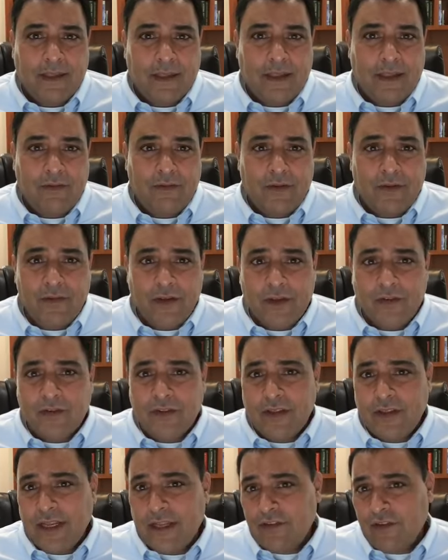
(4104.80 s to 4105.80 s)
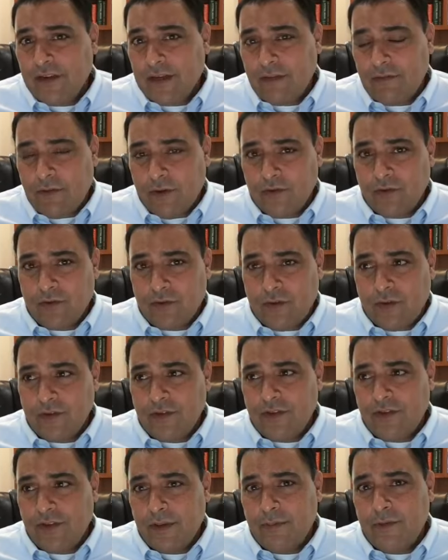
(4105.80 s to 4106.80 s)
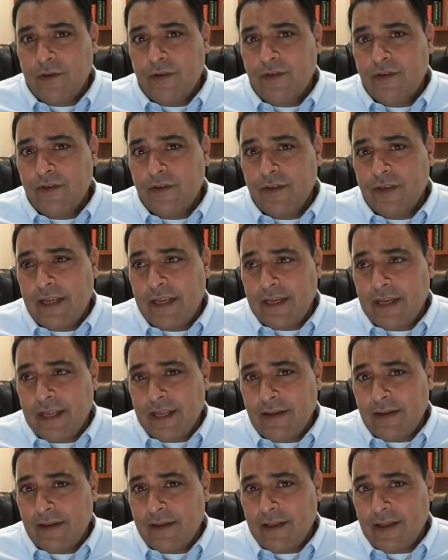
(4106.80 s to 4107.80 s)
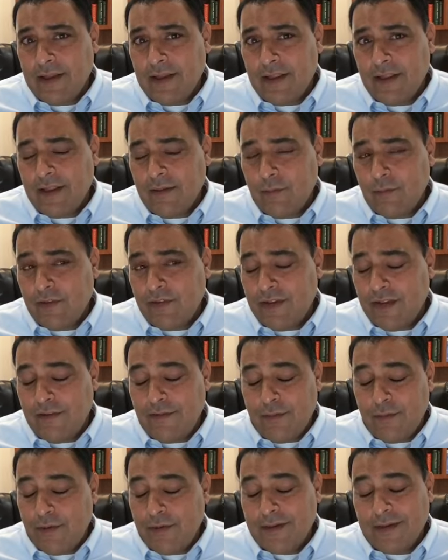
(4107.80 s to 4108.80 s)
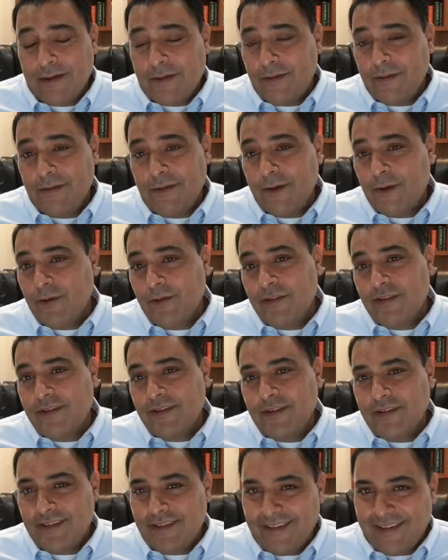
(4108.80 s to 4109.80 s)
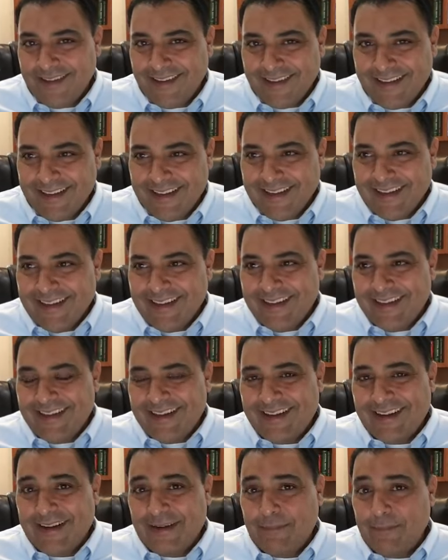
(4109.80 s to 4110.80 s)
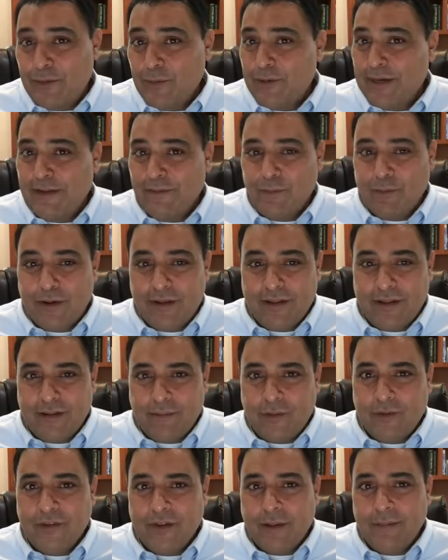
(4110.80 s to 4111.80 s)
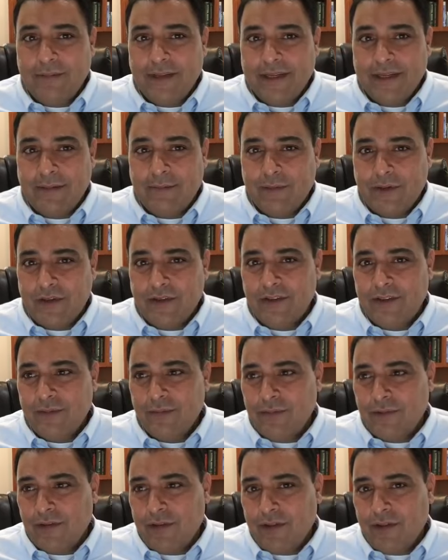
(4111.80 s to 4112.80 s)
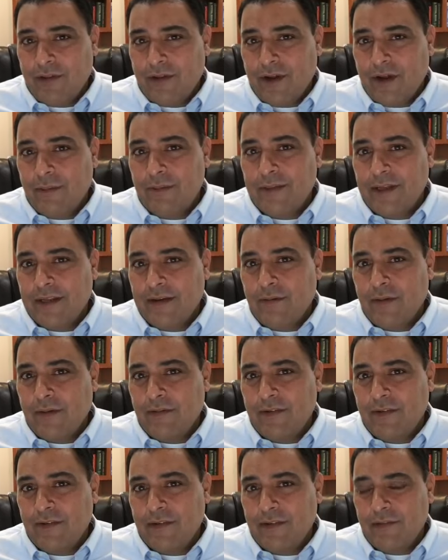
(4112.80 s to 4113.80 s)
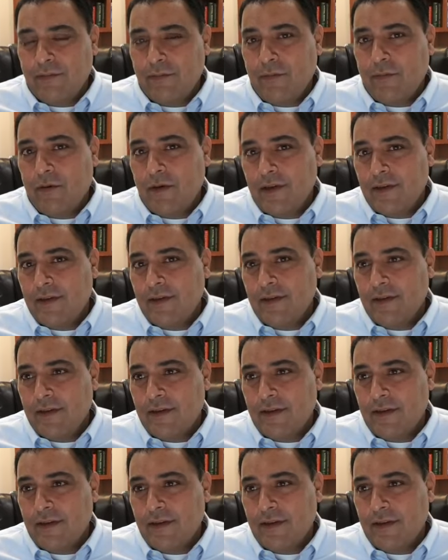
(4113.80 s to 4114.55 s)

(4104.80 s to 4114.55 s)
If you're interested in that, check out Functional Neurology Seminars. And I would say if you print out all the notes, you would have one of the most updated books with all the updated references for it.